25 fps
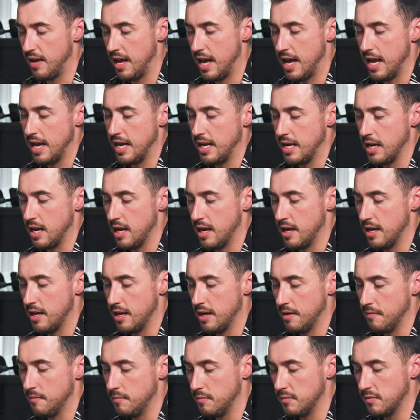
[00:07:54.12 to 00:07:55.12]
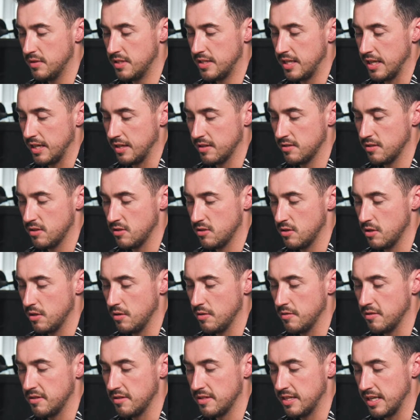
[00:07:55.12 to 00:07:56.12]
a 6:2
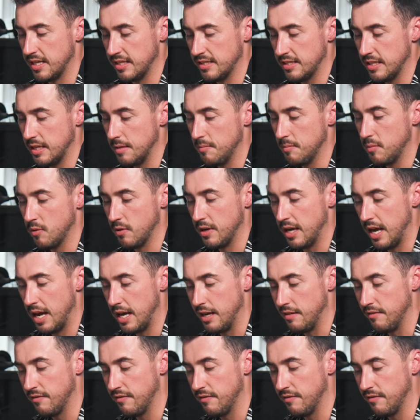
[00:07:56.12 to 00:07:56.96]
to 16.8